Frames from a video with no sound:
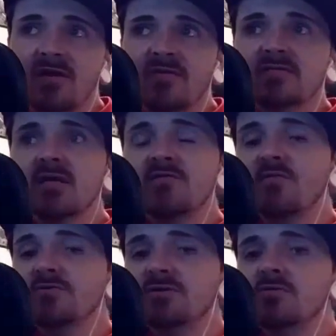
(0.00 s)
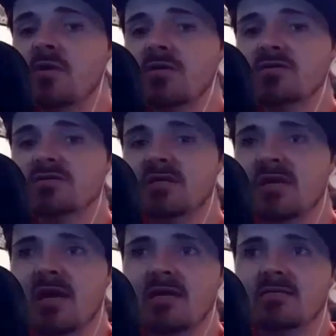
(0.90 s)
I think Titanfall 2
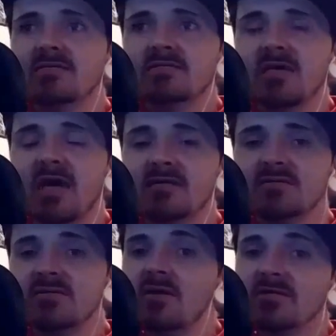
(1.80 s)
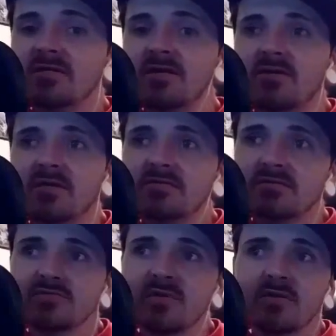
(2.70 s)
honestly has a dog in that race
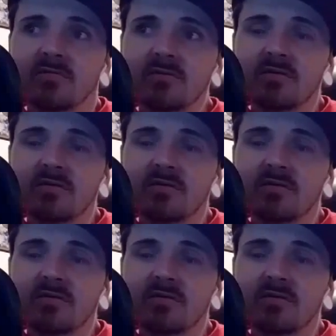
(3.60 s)
as well.